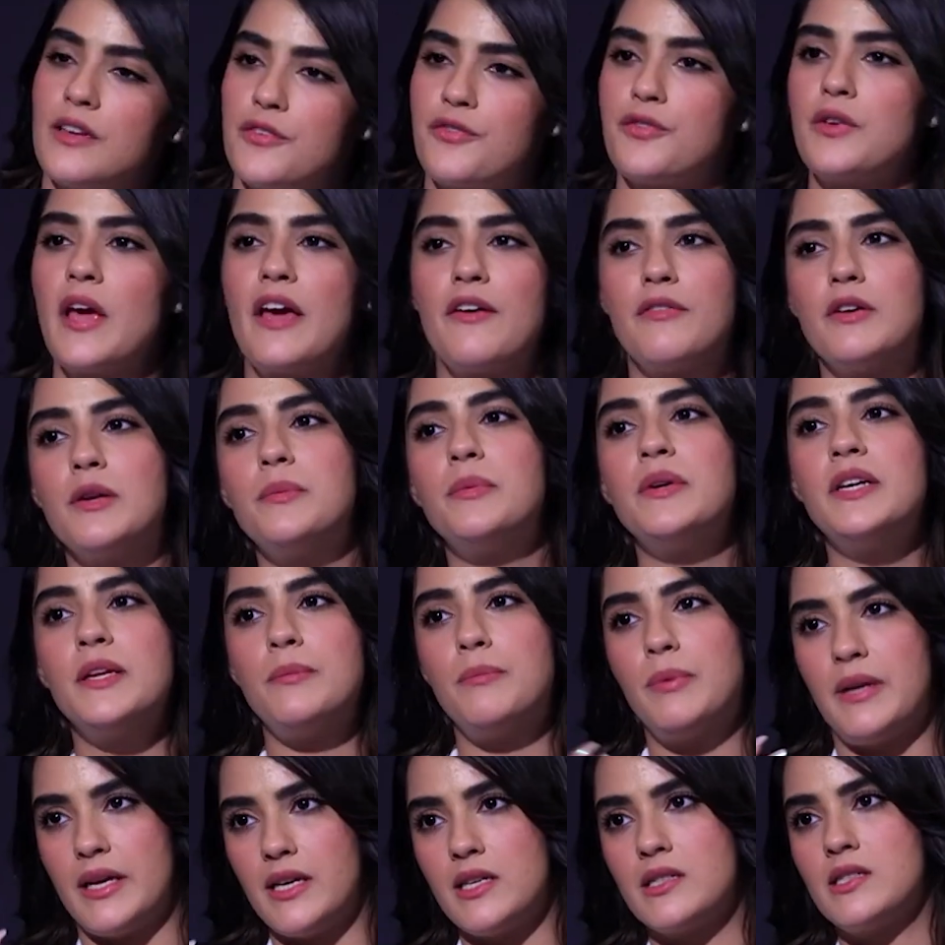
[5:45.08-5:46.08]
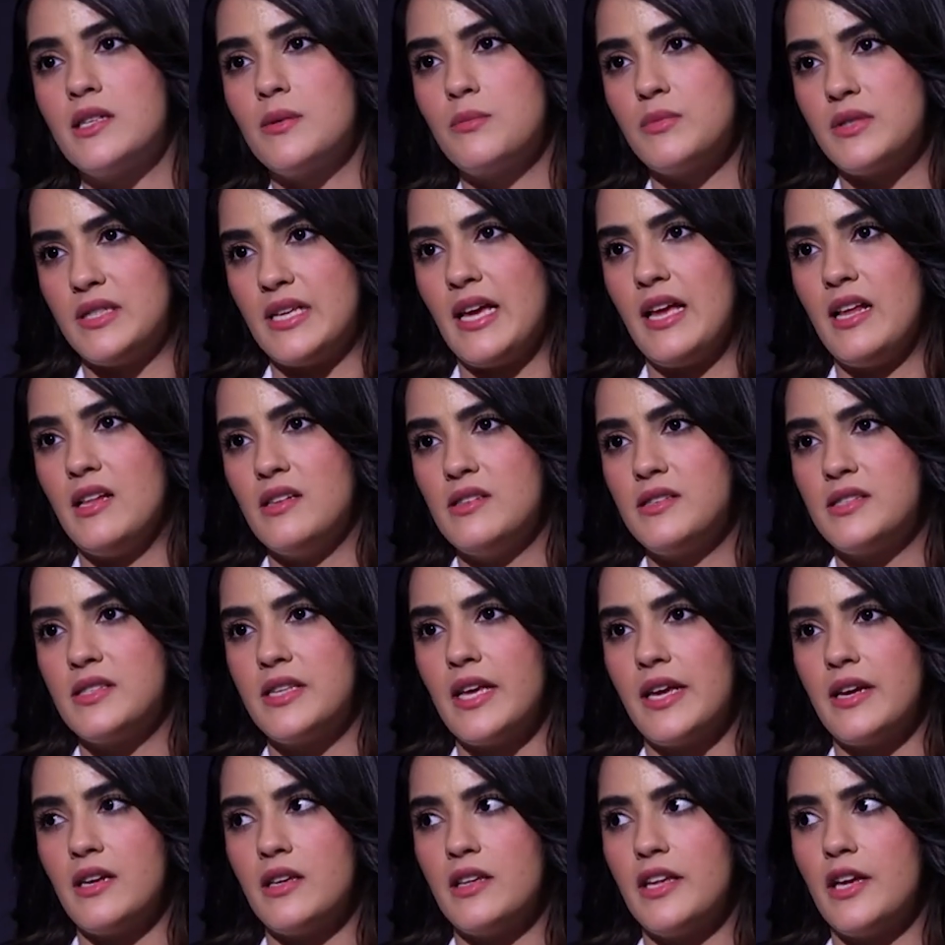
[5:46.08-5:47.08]
if everybody plays themselves,
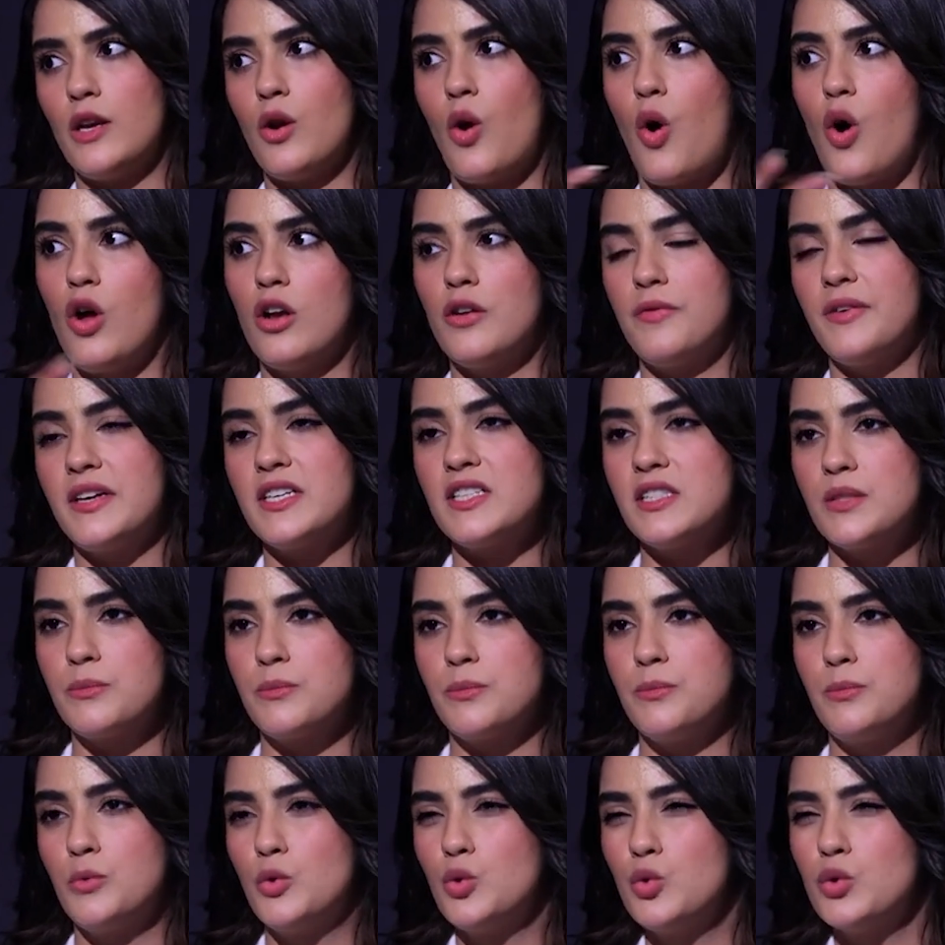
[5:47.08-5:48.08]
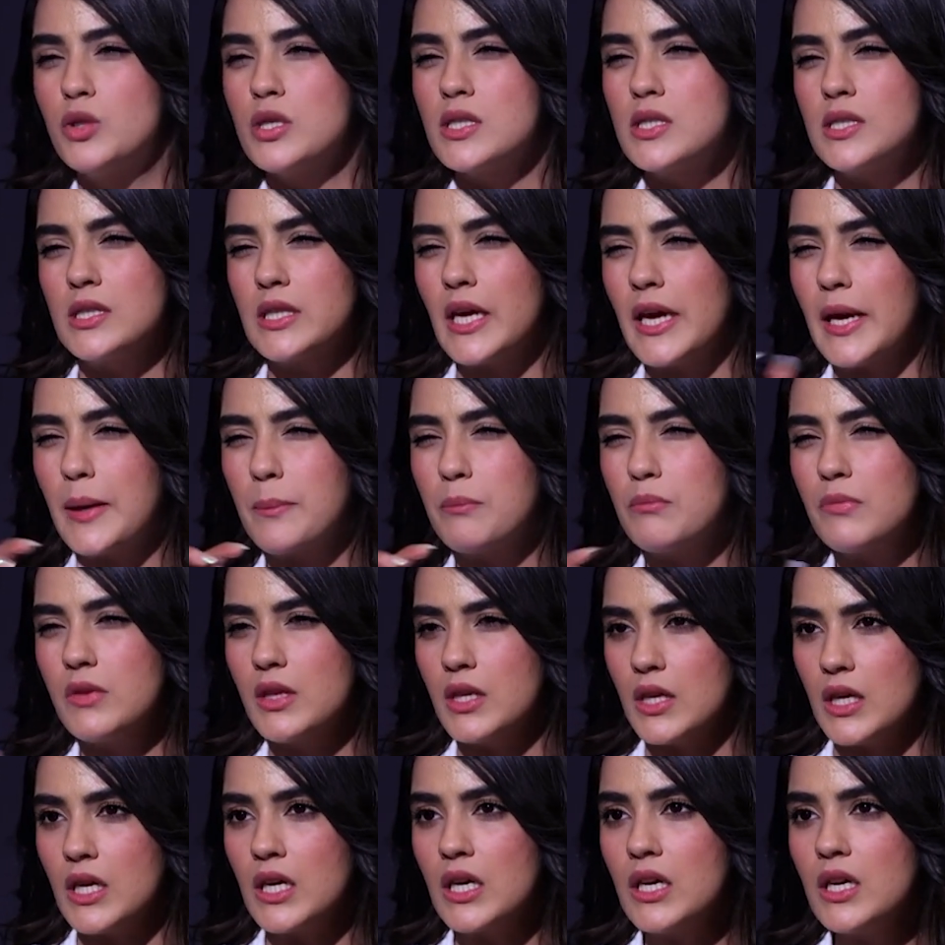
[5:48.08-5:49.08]
then they'll always do the same
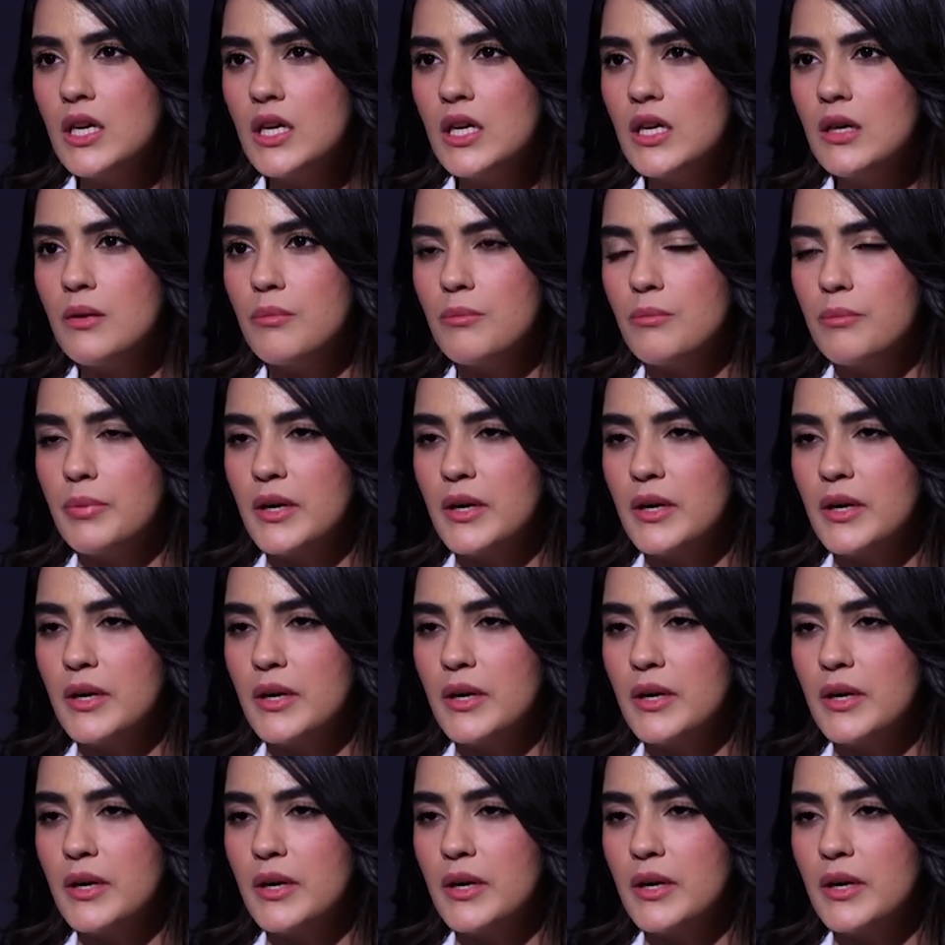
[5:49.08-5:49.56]
thing,